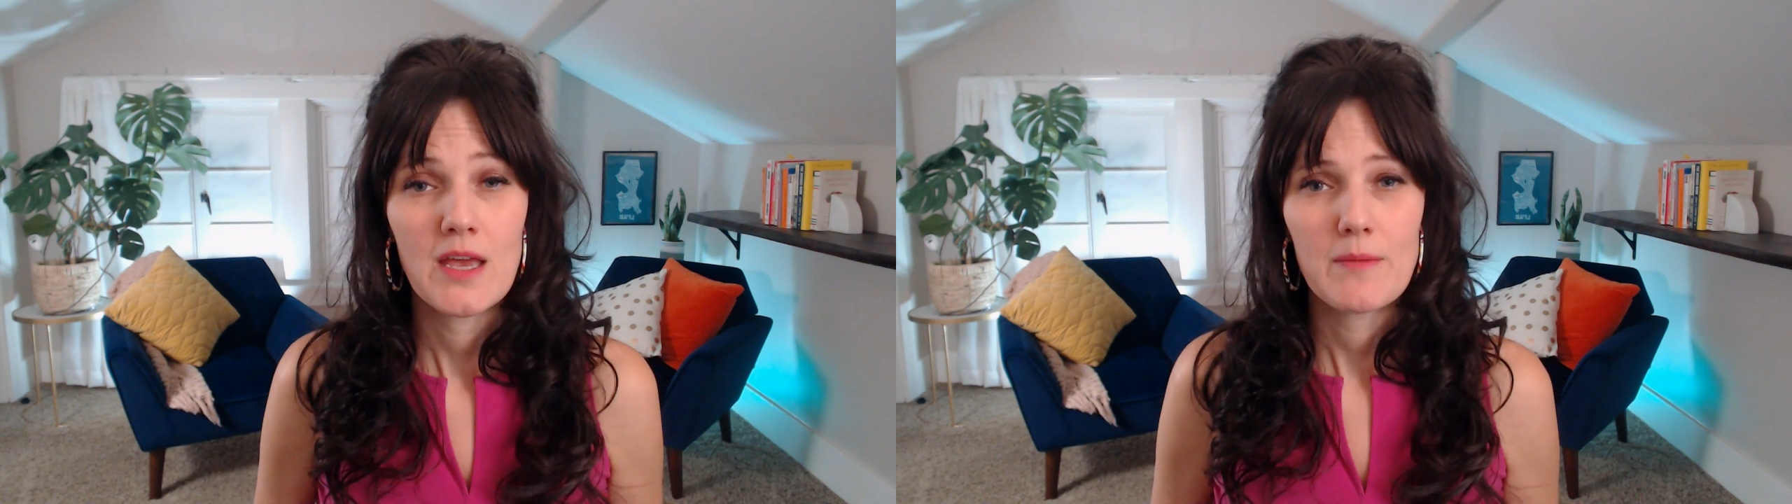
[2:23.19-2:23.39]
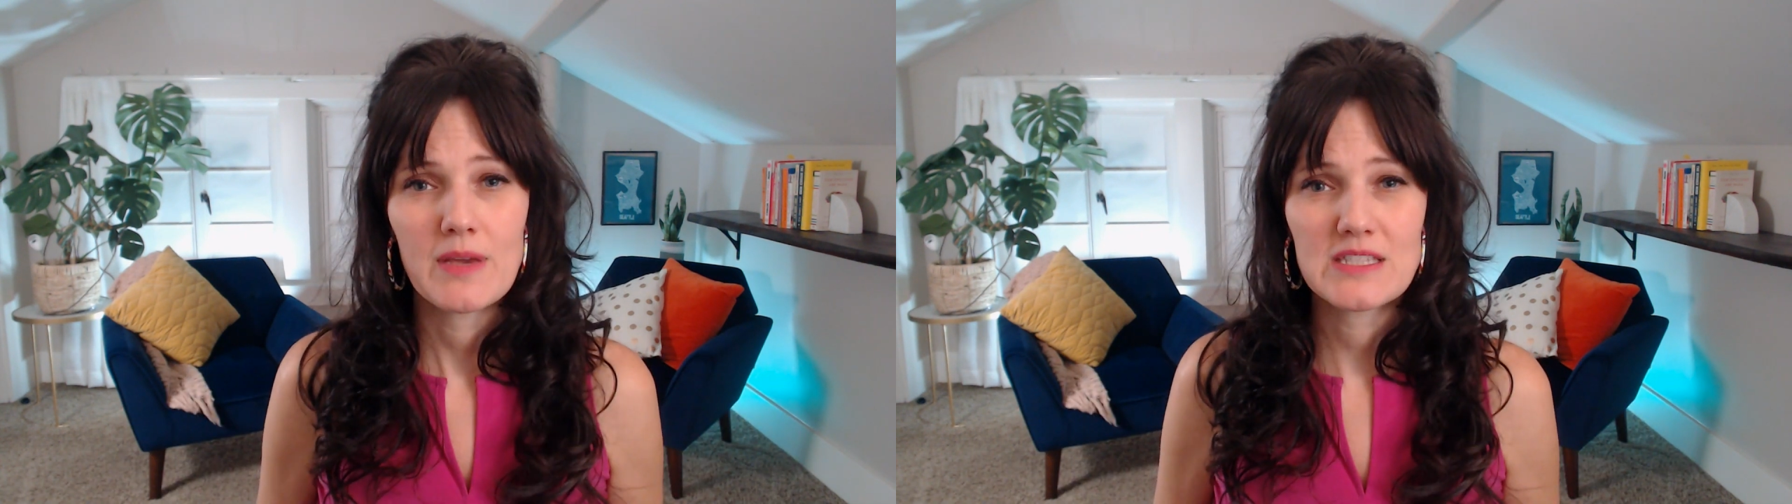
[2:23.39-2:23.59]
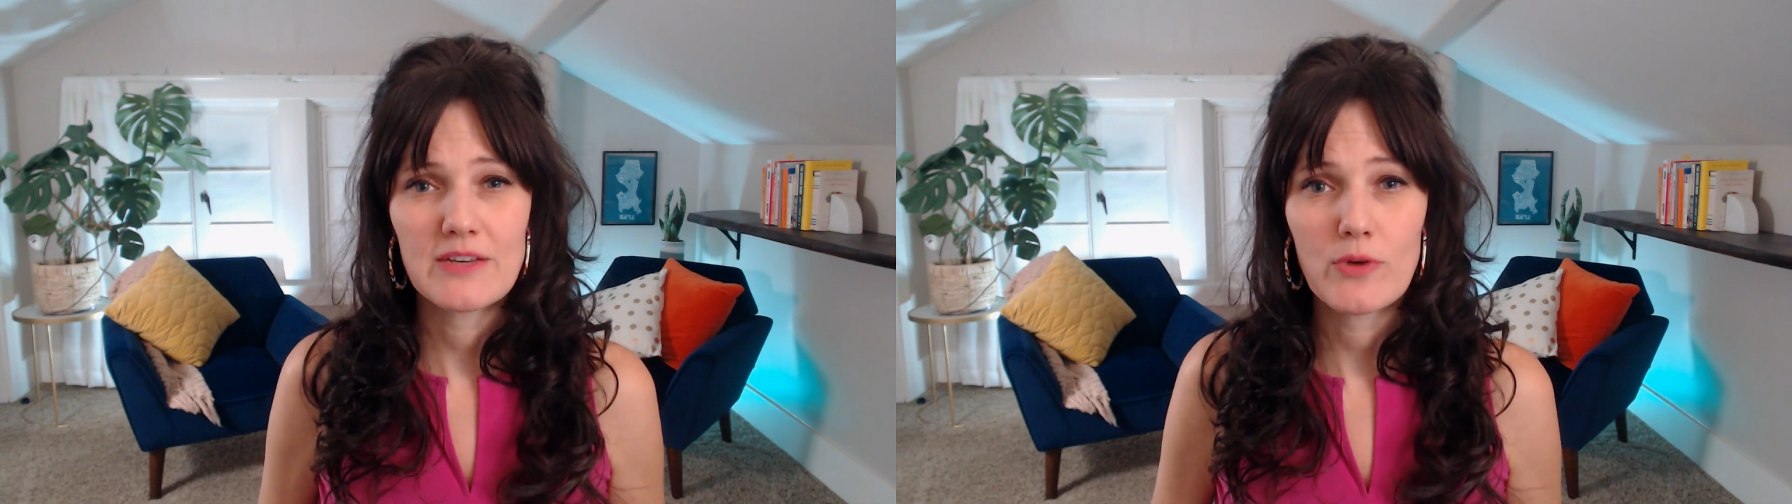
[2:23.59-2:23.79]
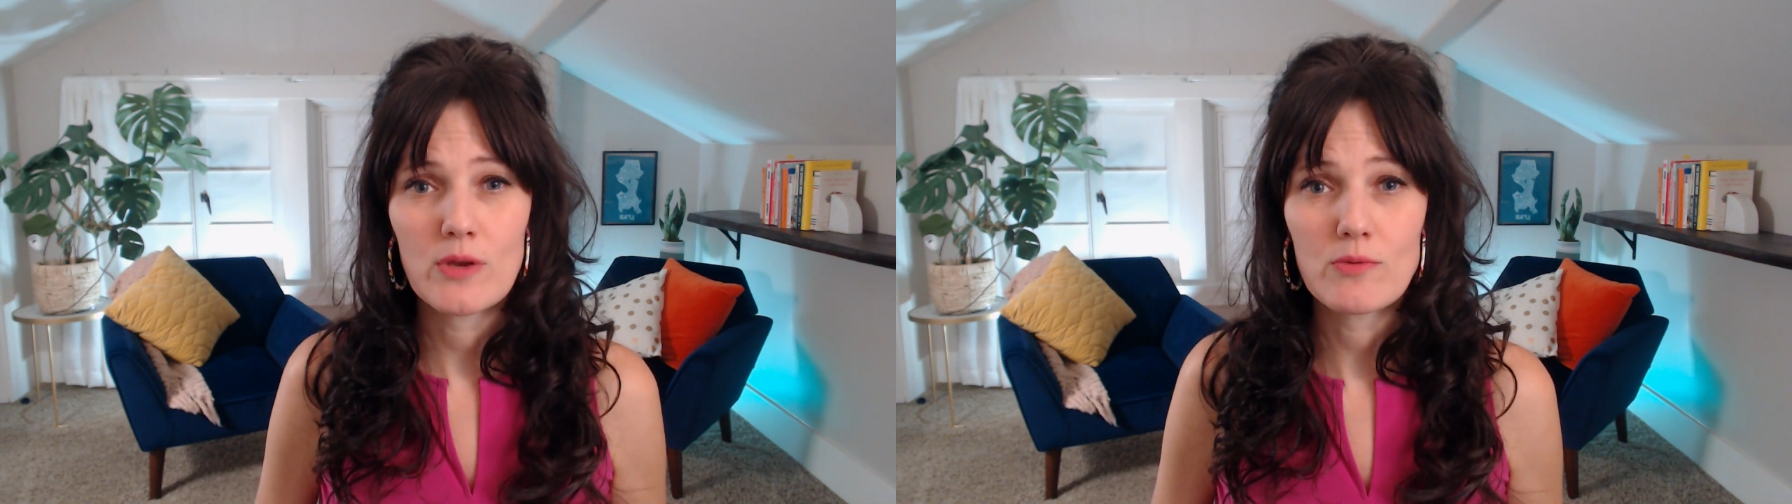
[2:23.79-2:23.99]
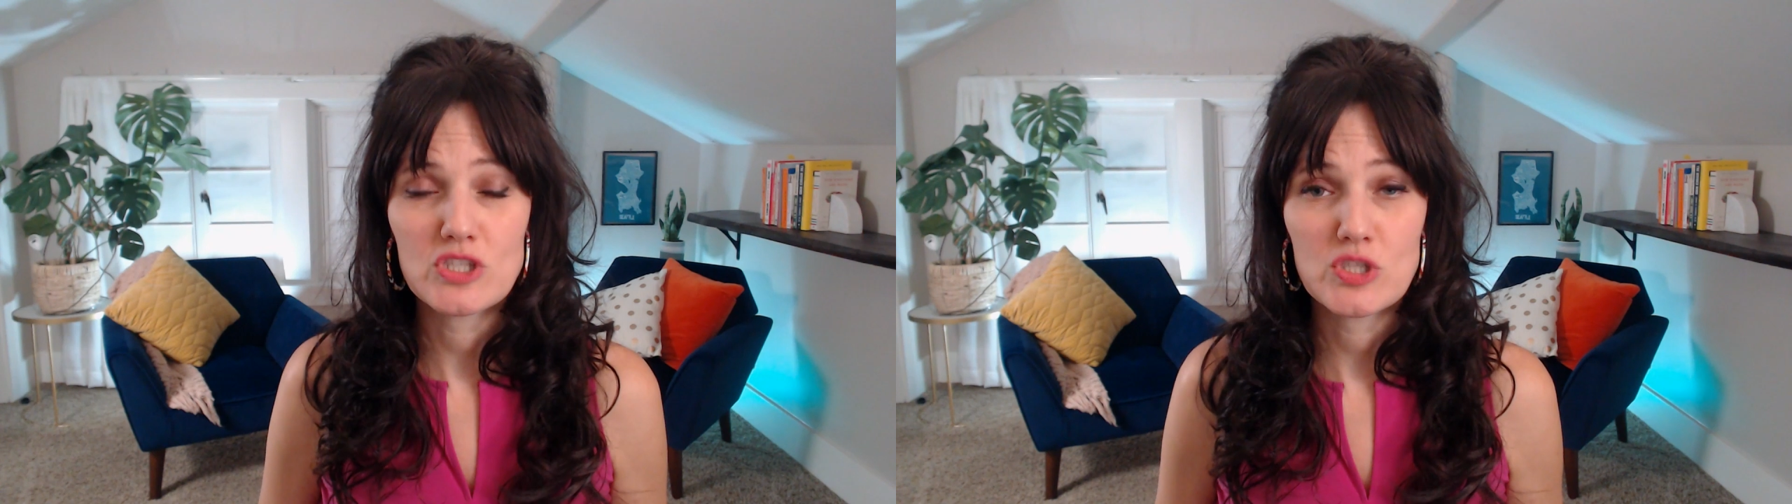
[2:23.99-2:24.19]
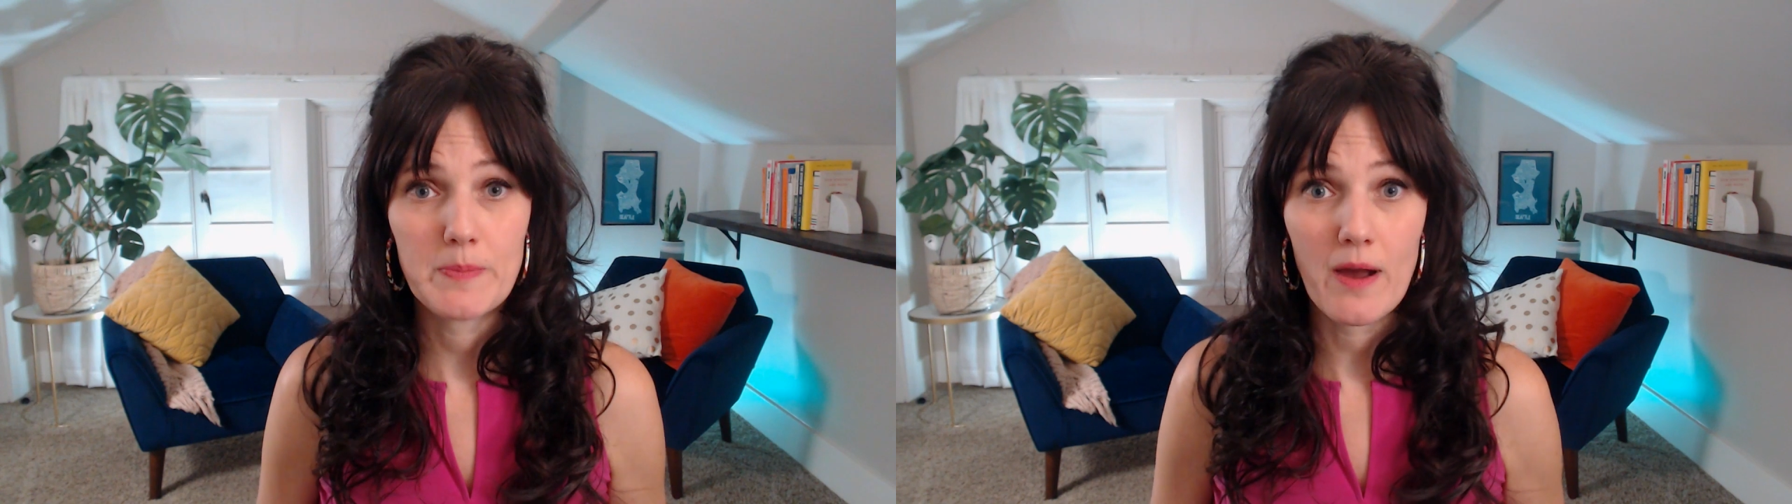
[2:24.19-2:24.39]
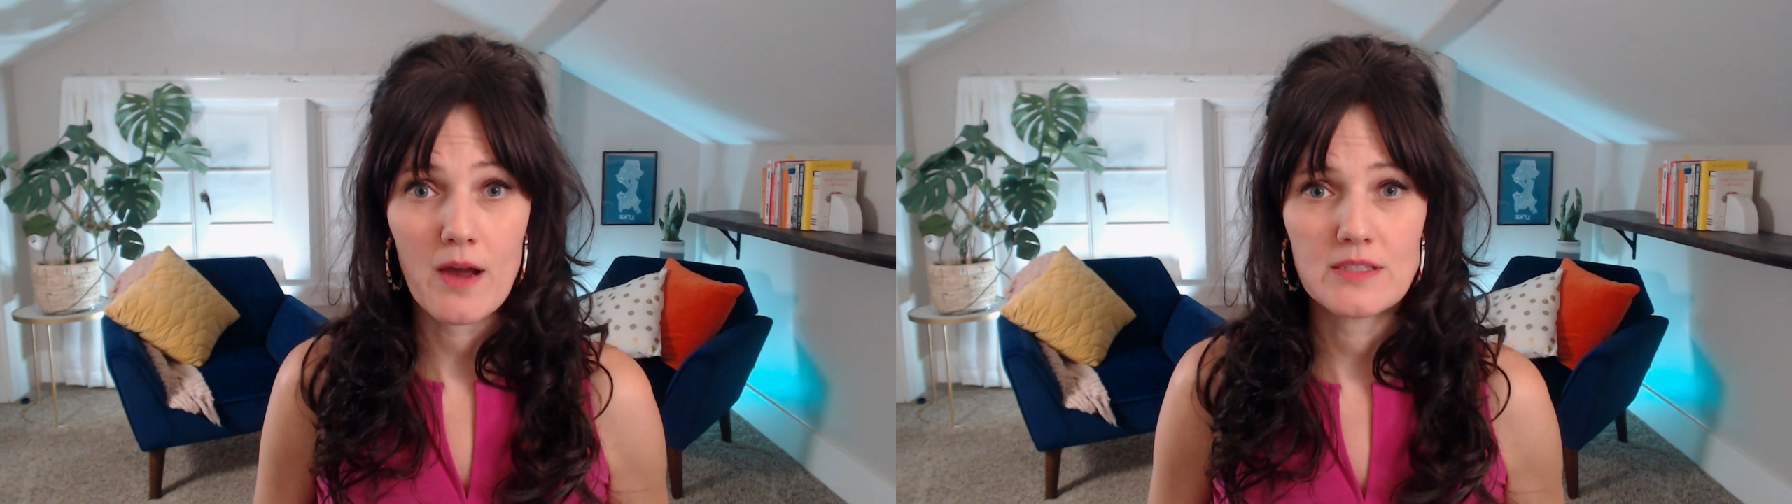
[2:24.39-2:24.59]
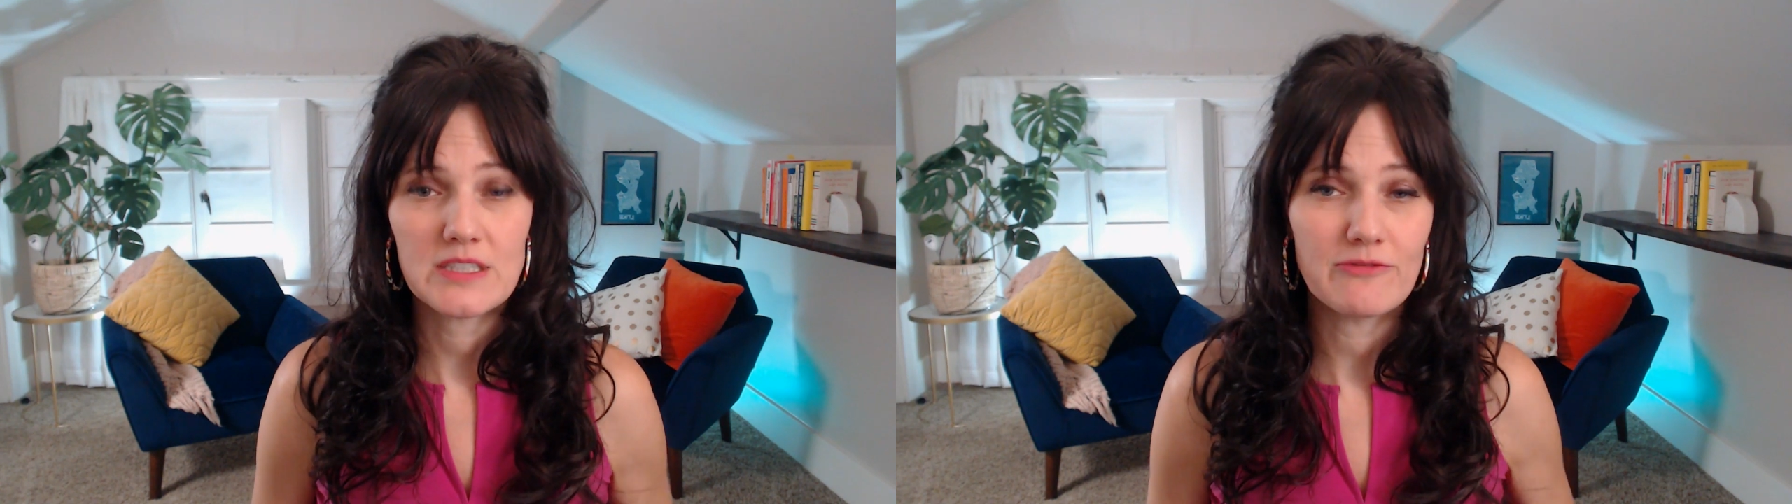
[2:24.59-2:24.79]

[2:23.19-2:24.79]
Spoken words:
Because if we respond in